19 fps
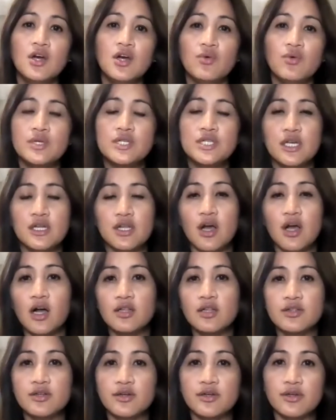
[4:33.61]
which can
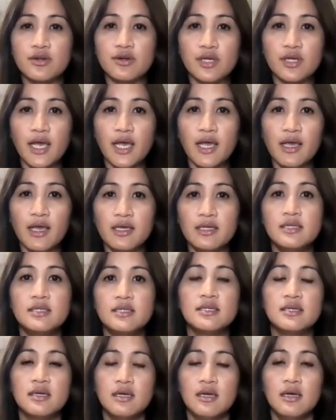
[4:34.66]
alter your gait,